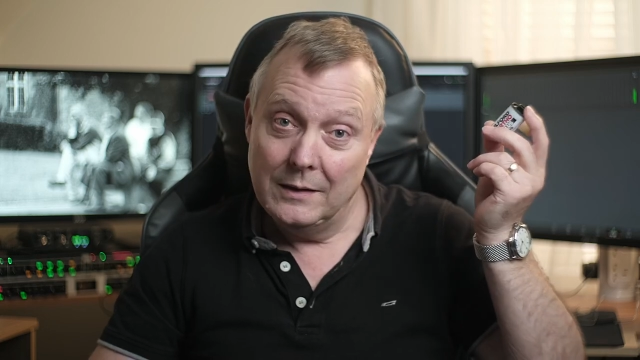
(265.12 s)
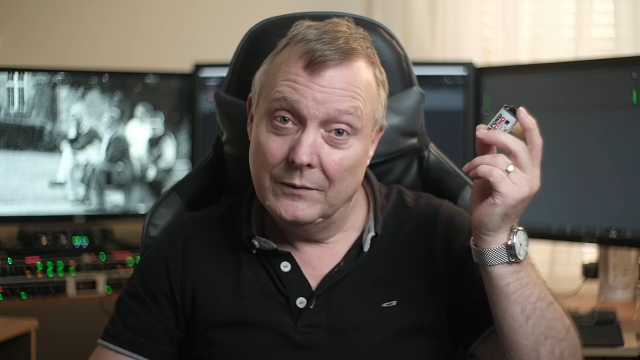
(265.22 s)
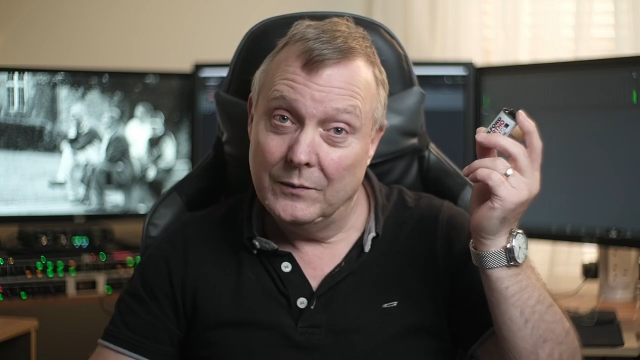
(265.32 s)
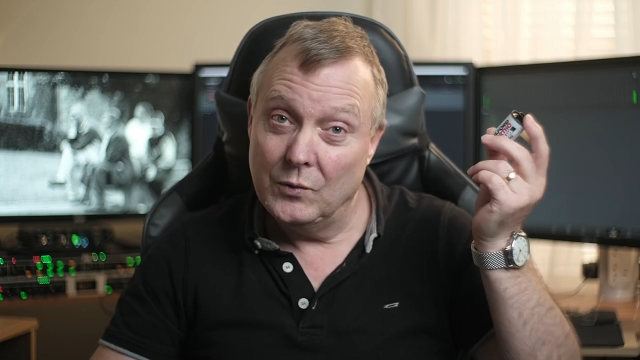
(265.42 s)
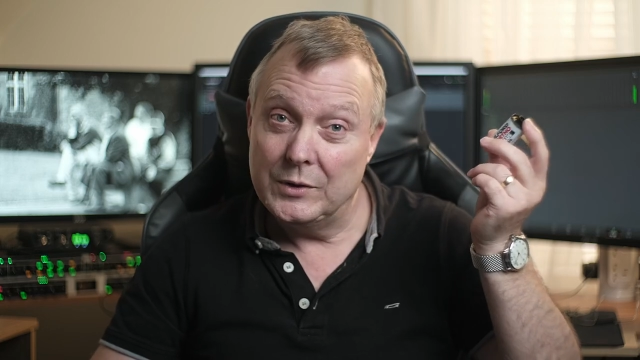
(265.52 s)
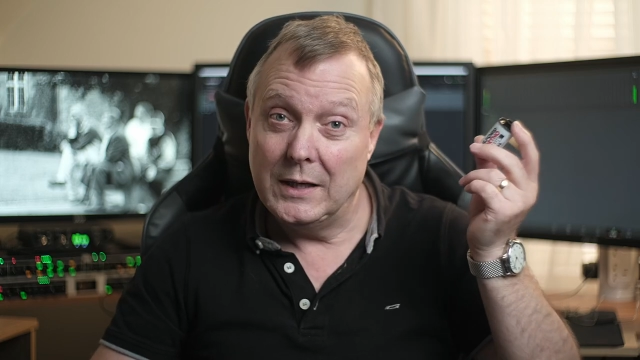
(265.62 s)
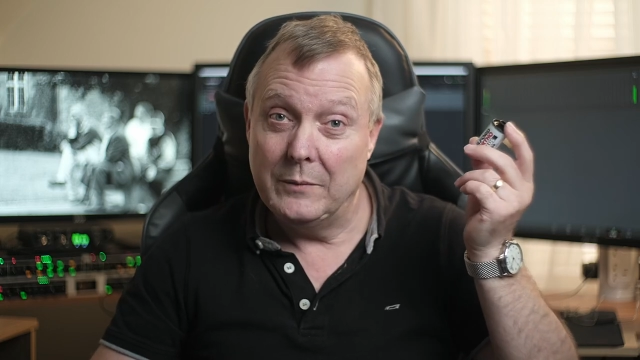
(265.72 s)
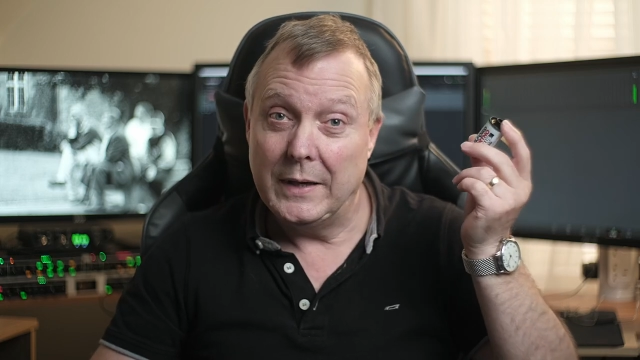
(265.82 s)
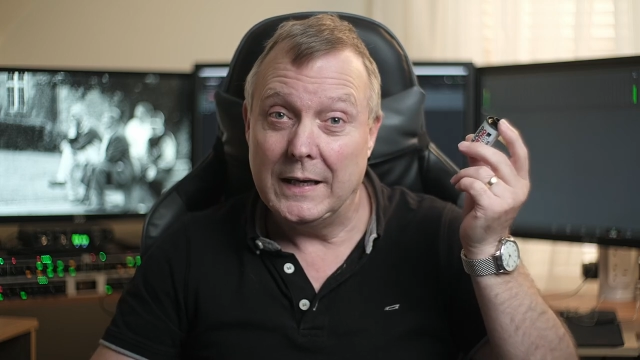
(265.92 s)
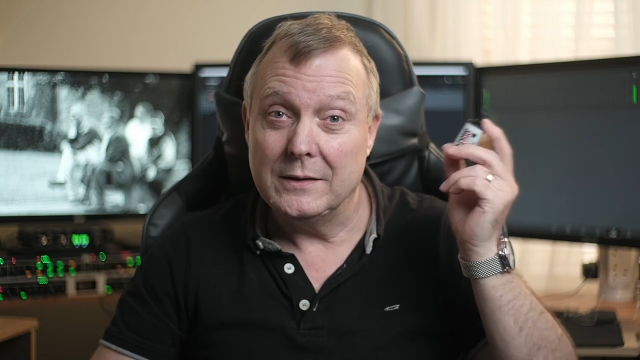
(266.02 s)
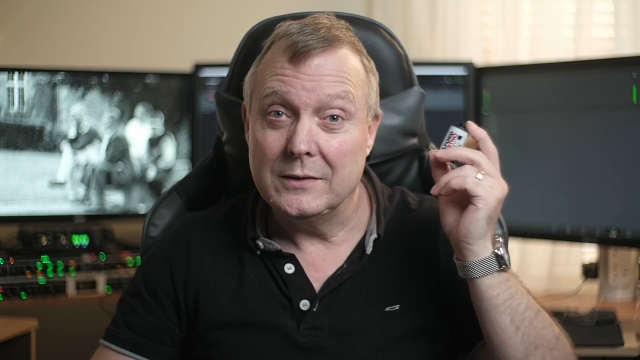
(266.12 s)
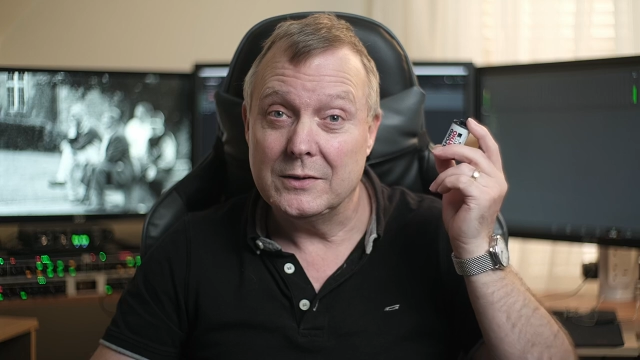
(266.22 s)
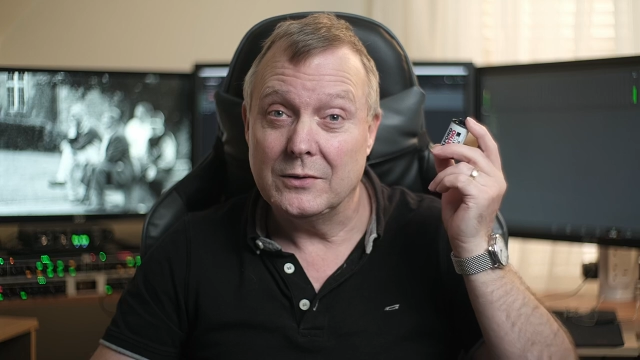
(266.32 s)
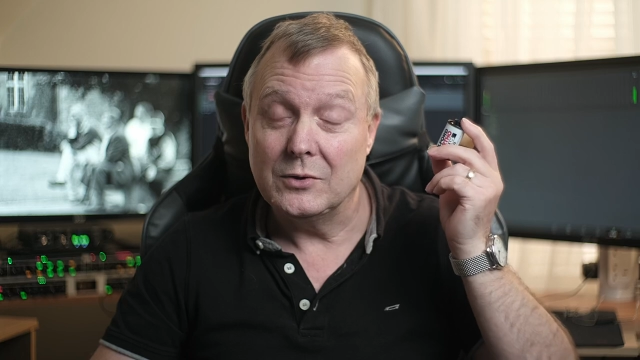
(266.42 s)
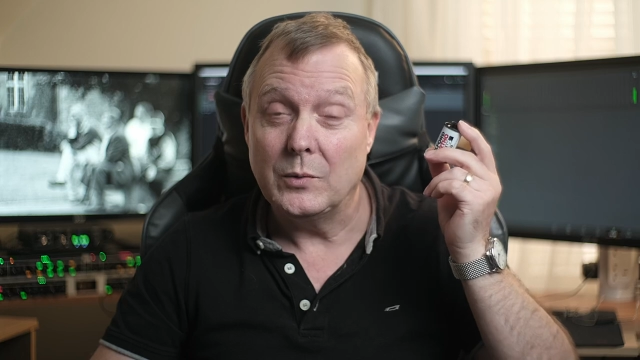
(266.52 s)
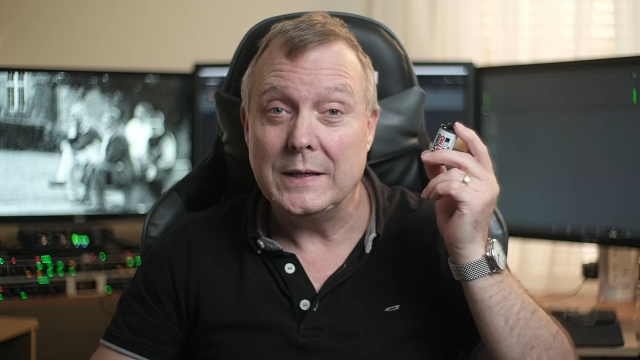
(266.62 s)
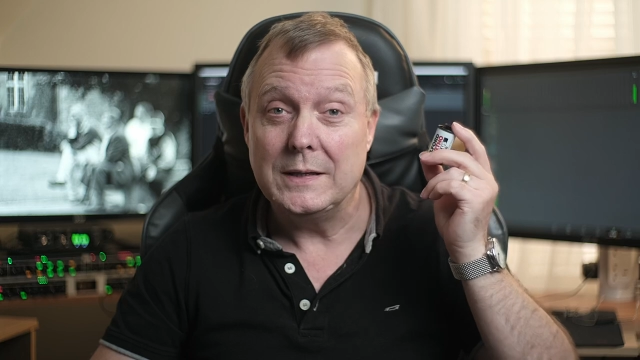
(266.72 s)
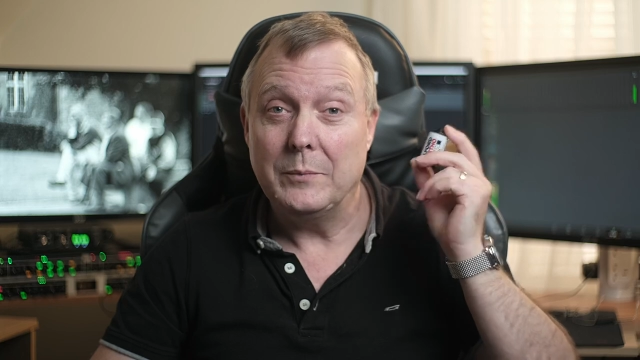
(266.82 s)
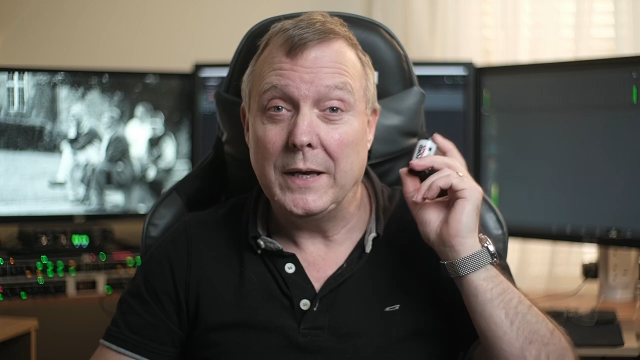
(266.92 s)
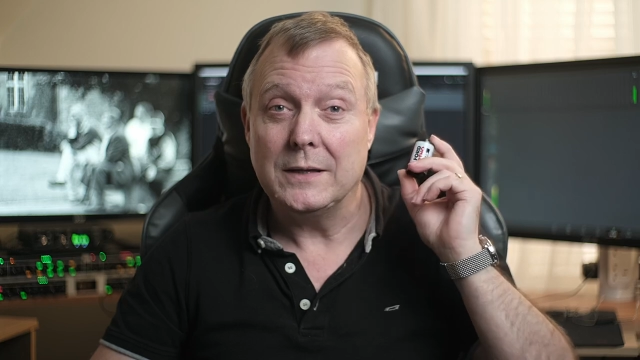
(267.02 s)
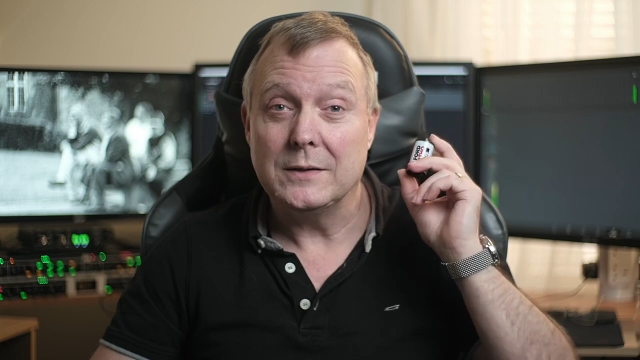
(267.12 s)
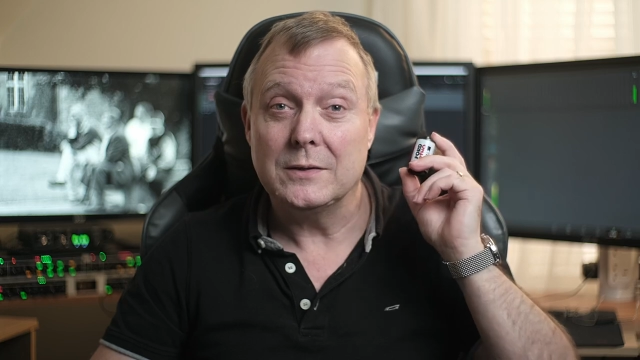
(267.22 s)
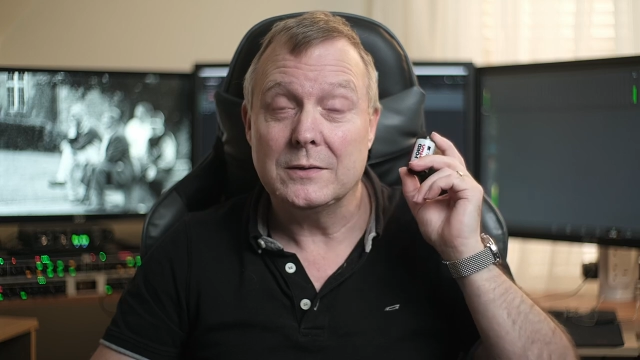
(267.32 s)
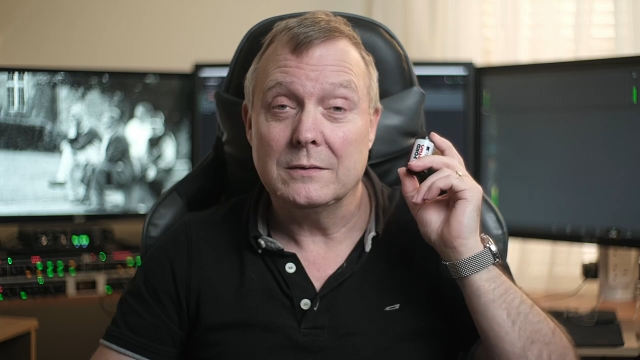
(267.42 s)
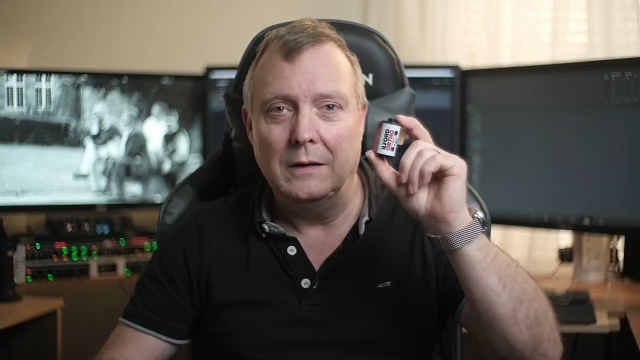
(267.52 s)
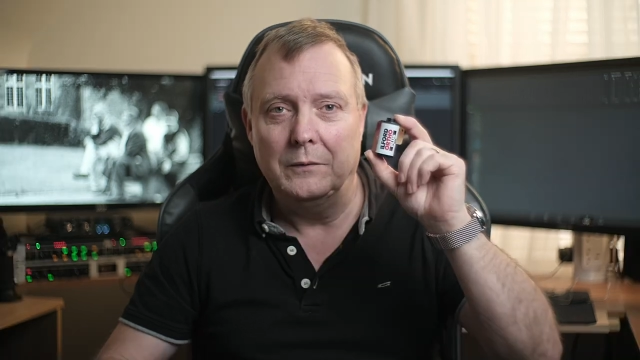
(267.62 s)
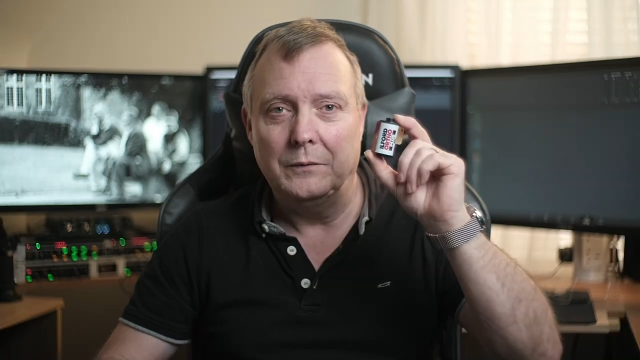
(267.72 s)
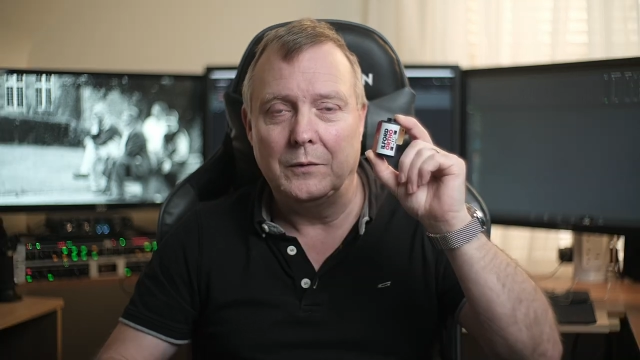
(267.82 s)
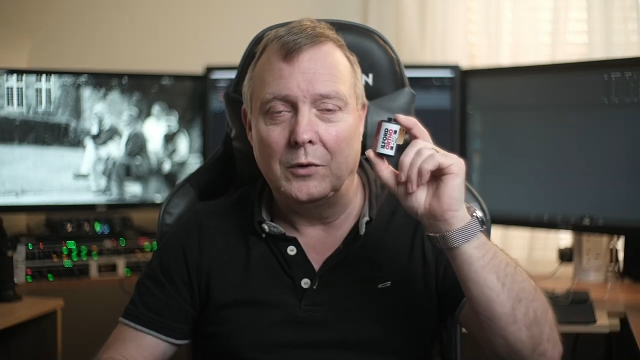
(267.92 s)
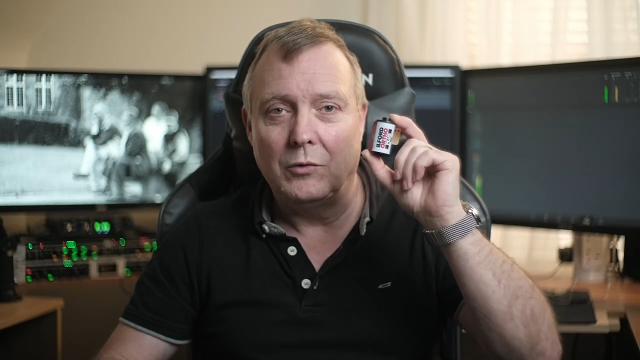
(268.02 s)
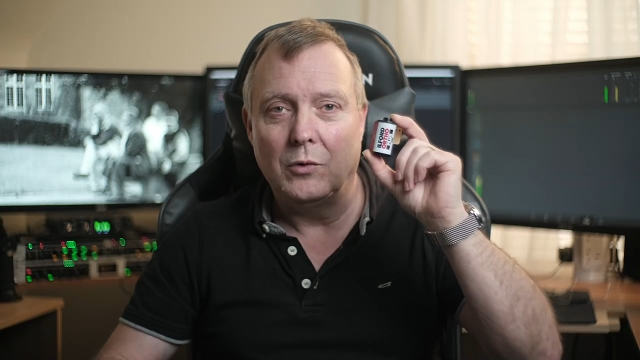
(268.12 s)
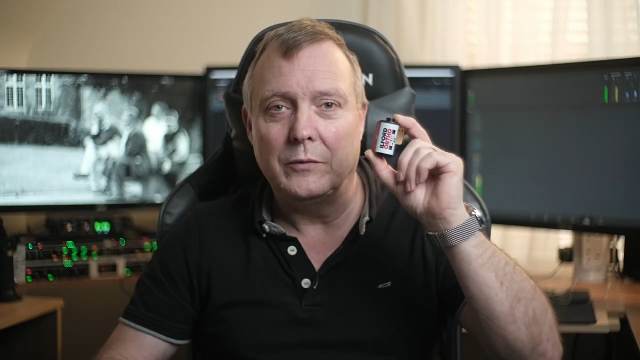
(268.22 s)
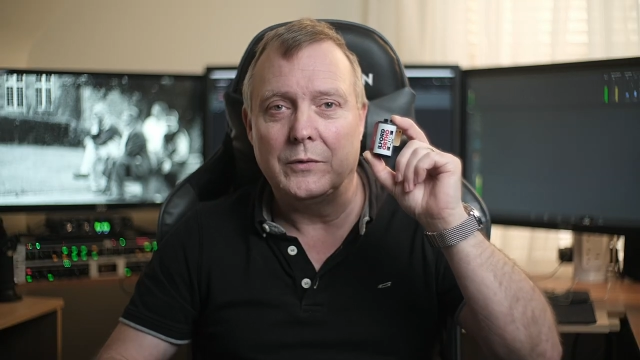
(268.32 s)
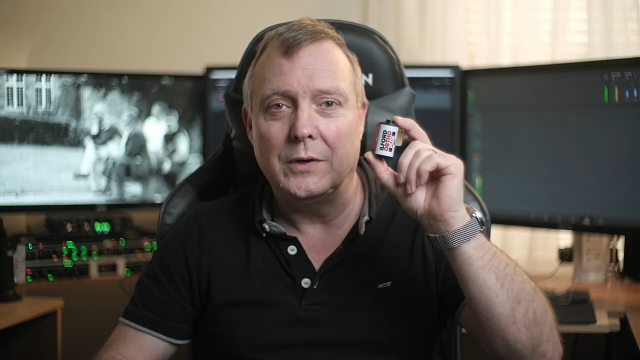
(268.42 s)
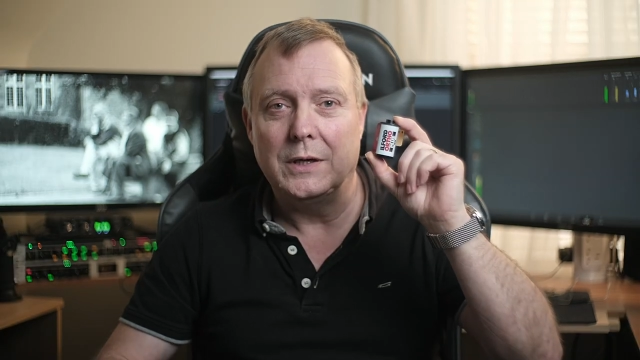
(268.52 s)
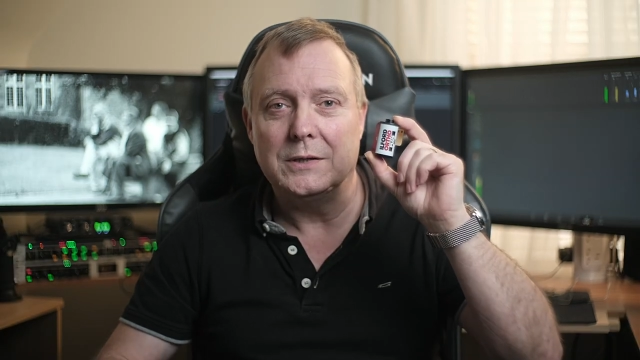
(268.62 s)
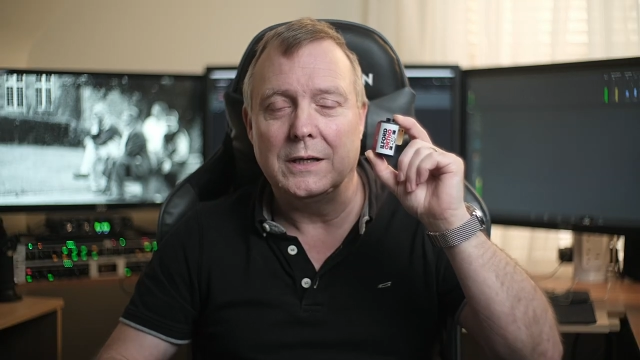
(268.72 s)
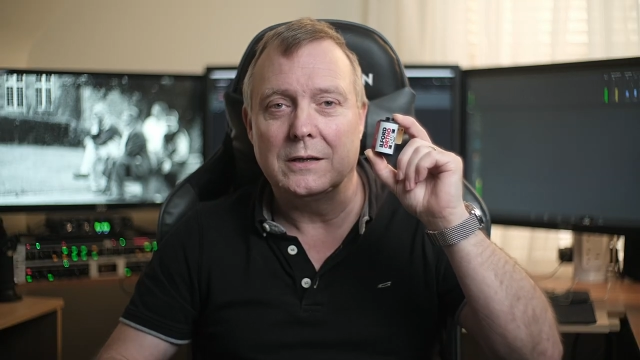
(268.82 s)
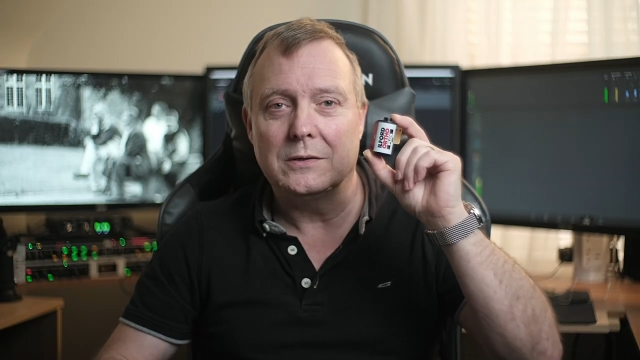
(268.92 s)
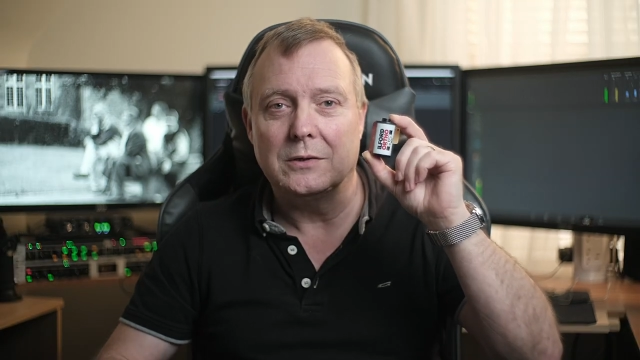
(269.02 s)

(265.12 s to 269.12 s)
14 pence and 20 pence for a roll of 36.